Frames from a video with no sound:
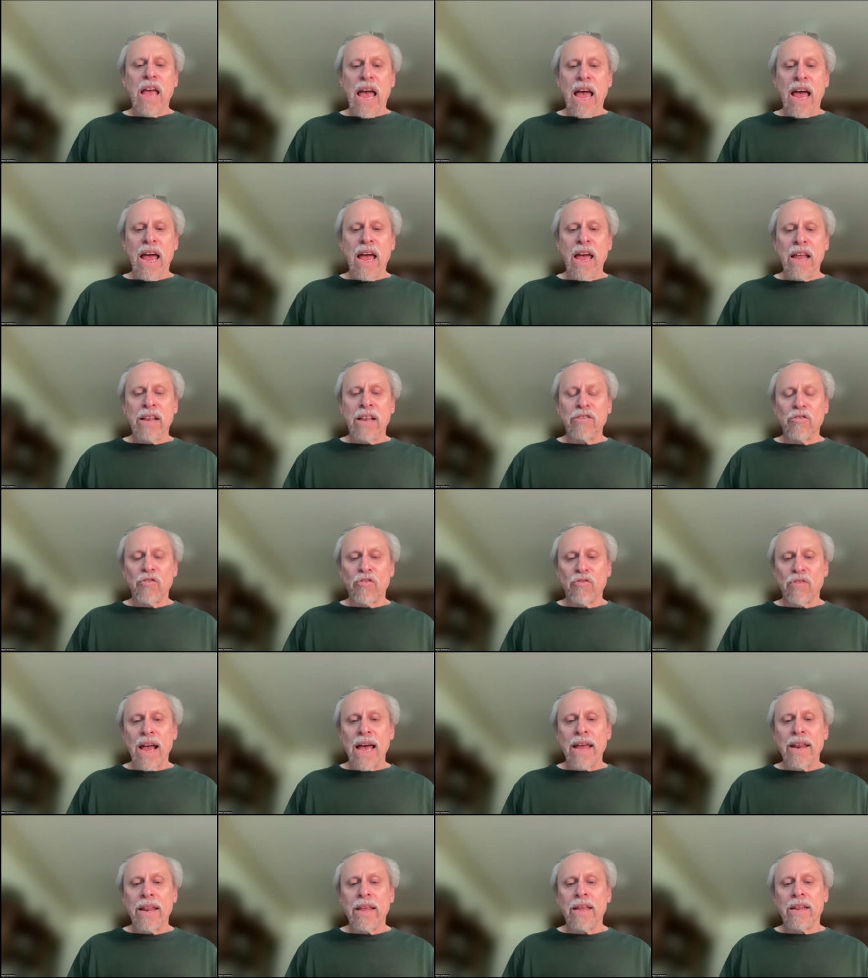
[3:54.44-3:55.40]
and
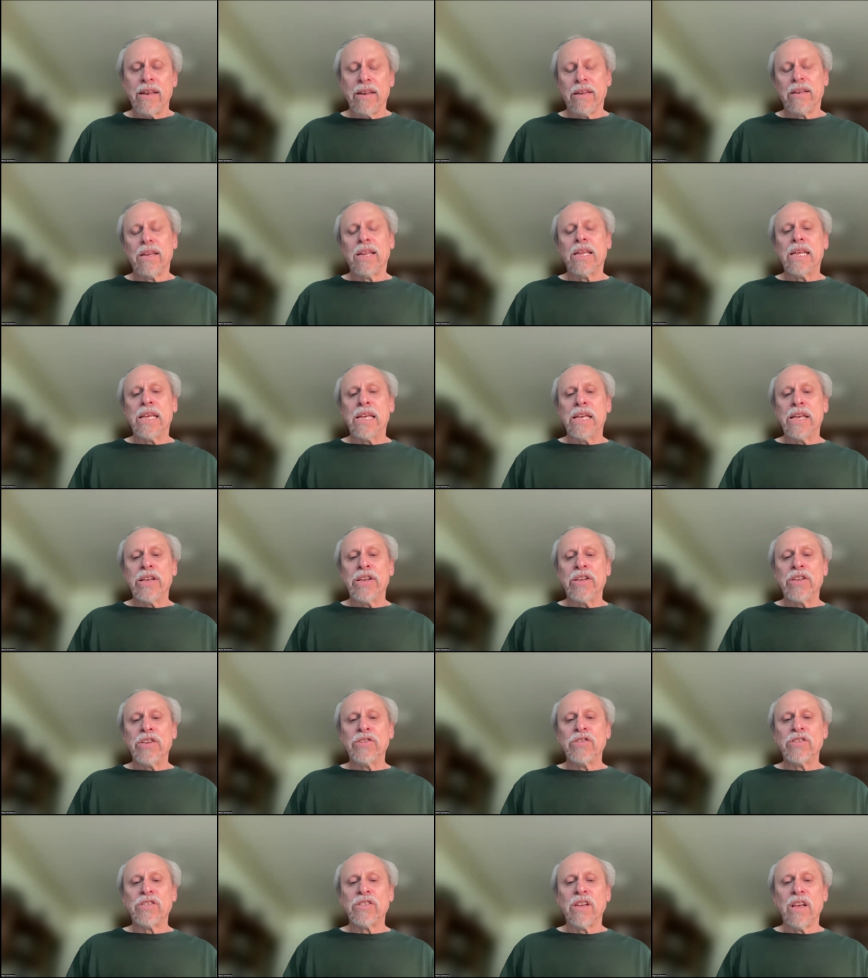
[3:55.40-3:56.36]
credit
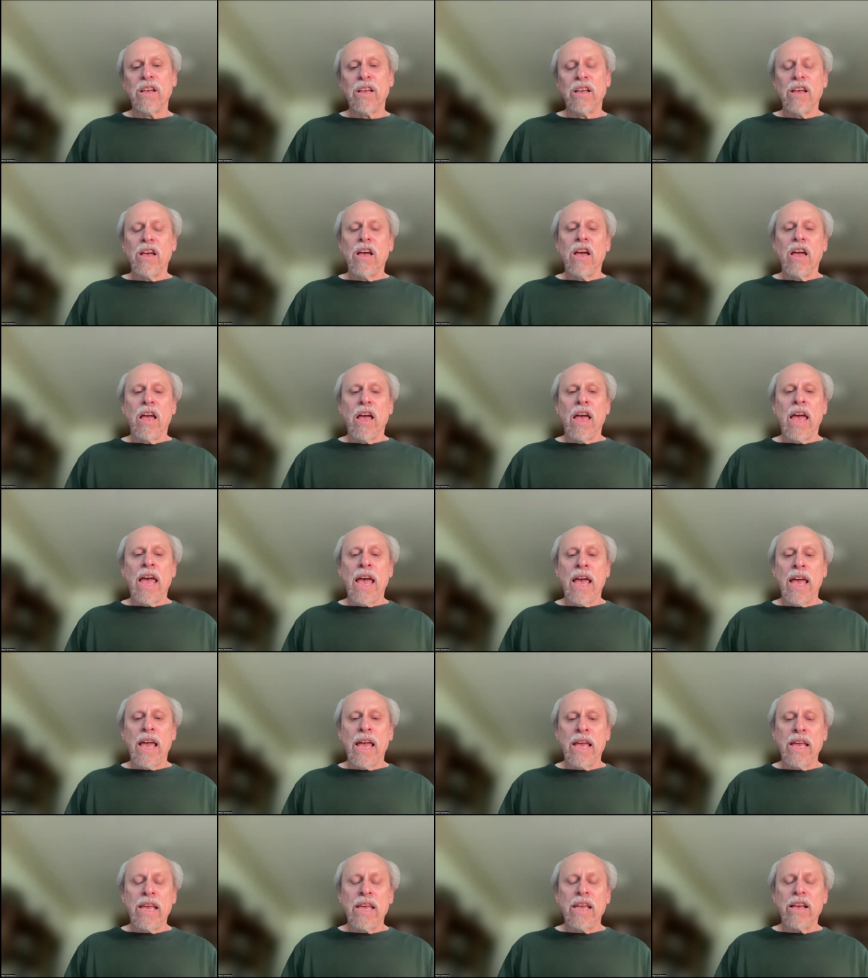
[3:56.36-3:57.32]
is
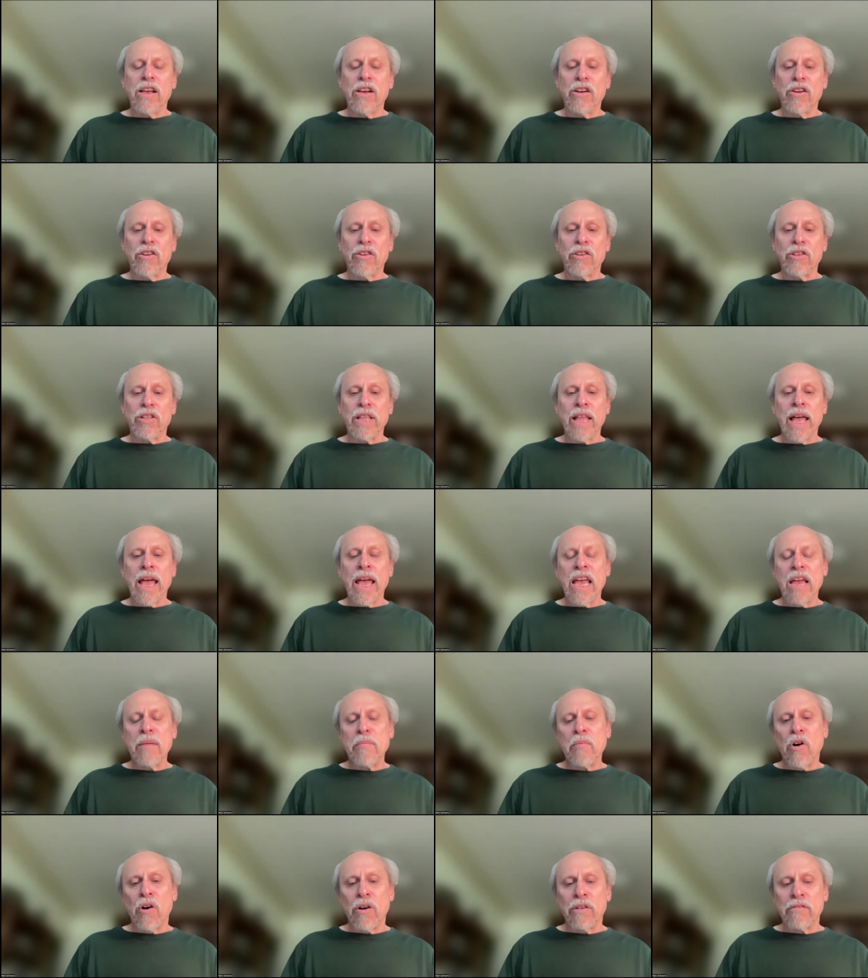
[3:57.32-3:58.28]
a
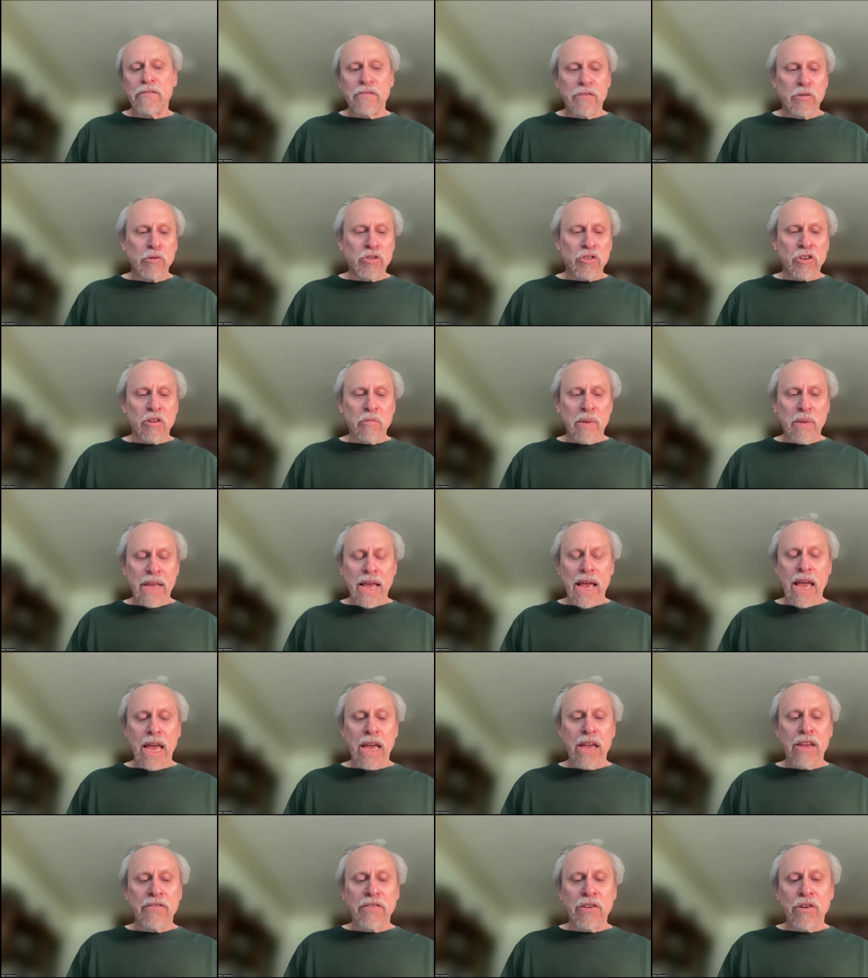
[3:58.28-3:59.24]
claim on future
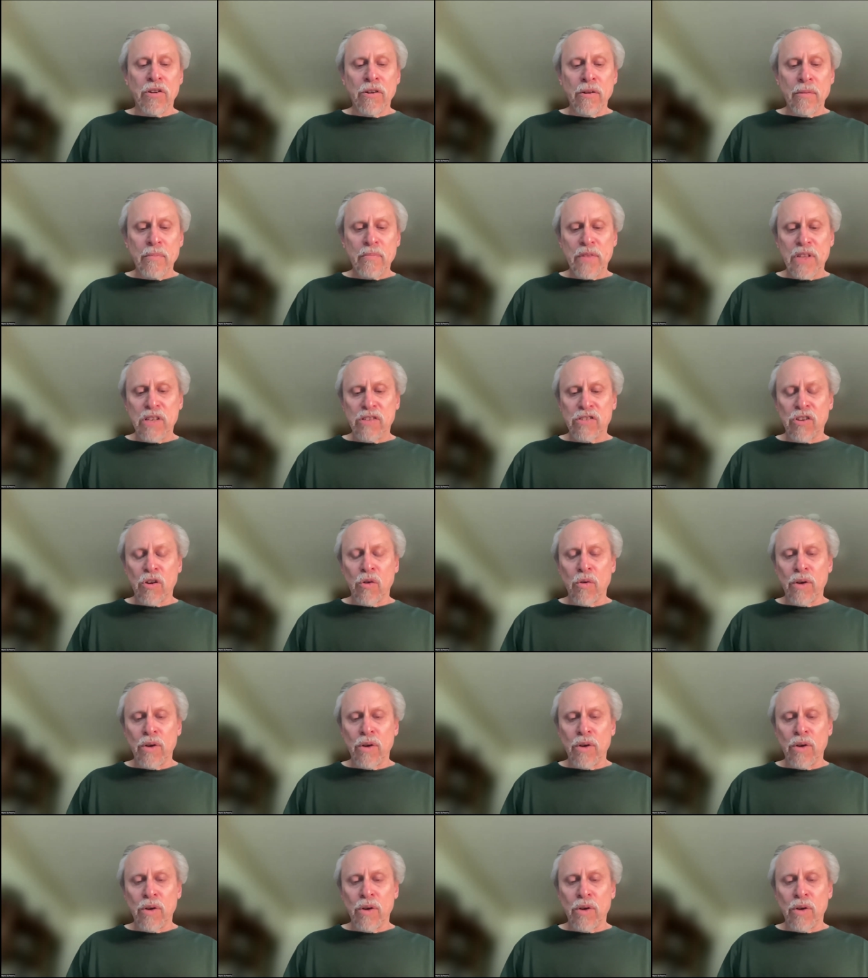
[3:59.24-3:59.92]
behavior. So